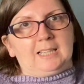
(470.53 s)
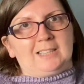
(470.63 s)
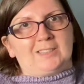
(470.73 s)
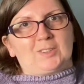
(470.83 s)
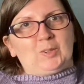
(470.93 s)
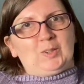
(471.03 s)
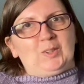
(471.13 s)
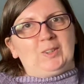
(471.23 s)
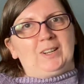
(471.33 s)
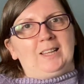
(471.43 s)
in the
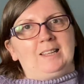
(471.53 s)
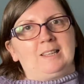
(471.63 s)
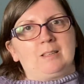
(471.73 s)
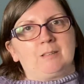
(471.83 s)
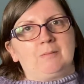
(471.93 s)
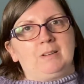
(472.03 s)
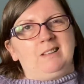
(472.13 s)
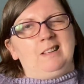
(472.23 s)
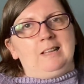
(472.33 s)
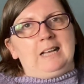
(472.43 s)
corner,
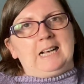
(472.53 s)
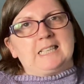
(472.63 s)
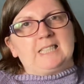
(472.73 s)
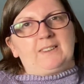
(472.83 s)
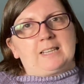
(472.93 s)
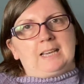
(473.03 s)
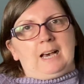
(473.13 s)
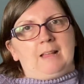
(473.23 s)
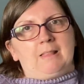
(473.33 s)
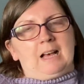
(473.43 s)
I'll see if I can get,
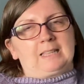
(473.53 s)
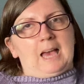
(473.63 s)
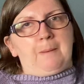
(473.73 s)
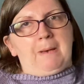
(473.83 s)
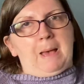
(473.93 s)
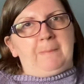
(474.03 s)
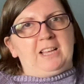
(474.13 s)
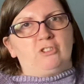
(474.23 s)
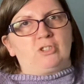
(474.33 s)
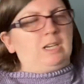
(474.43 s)
I'll get a better
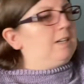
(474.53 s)
picture